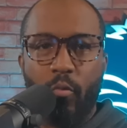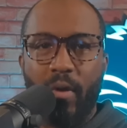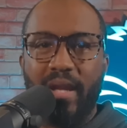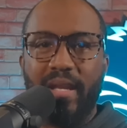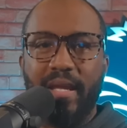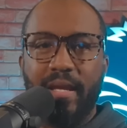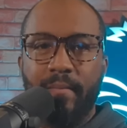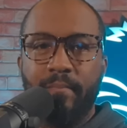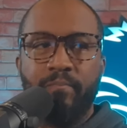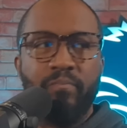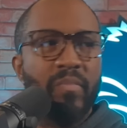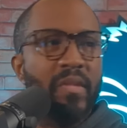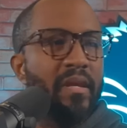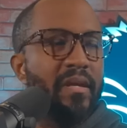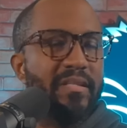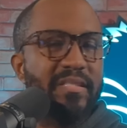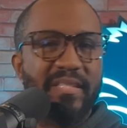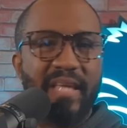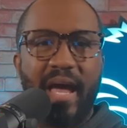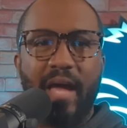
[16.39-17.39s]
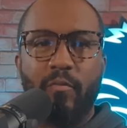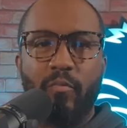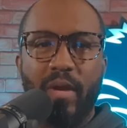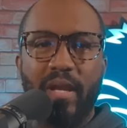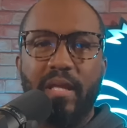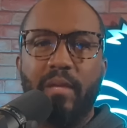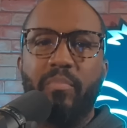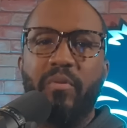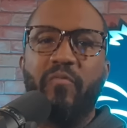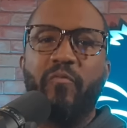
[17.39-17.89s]
Reddick, Hassan
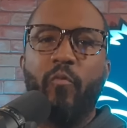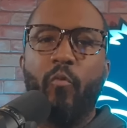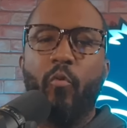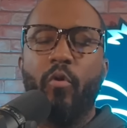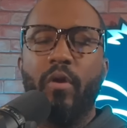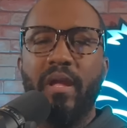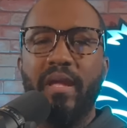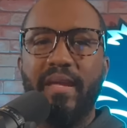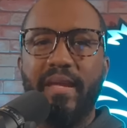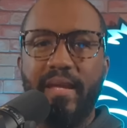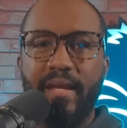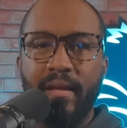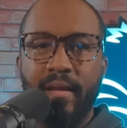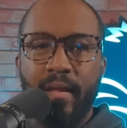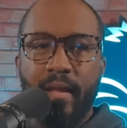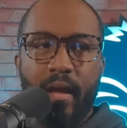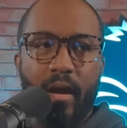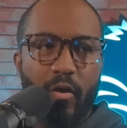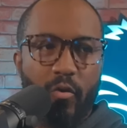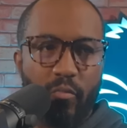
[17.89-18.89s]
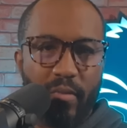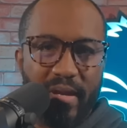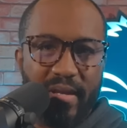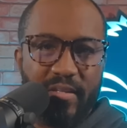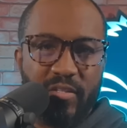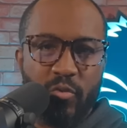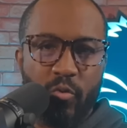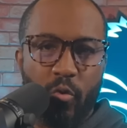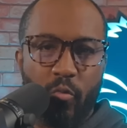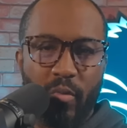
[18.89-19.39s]
Reddick, before he
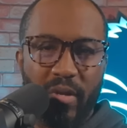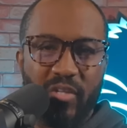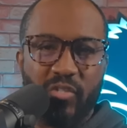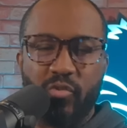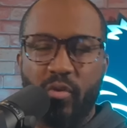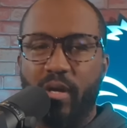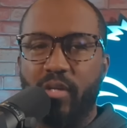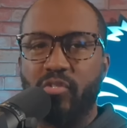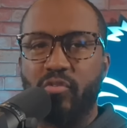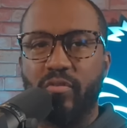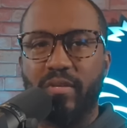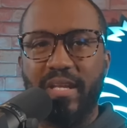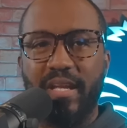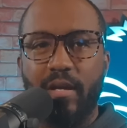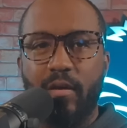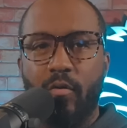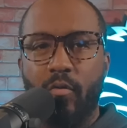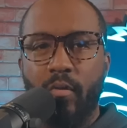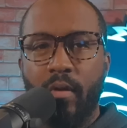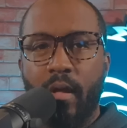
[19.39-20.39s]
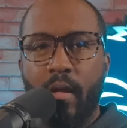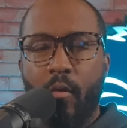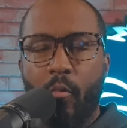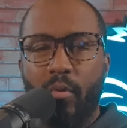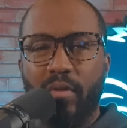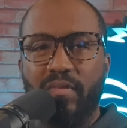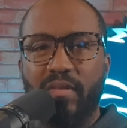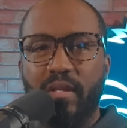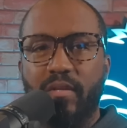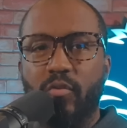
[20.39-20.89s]
agreed to a restructure deal
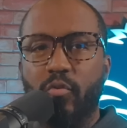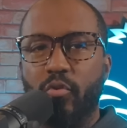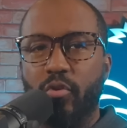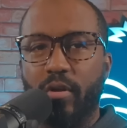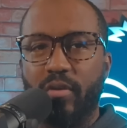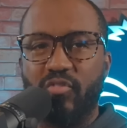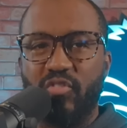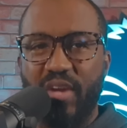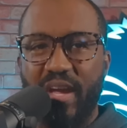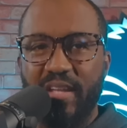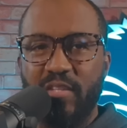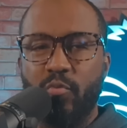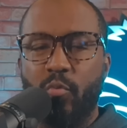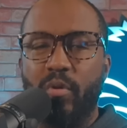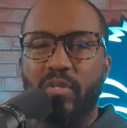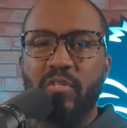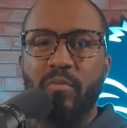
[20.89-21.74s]
with the New York Jets,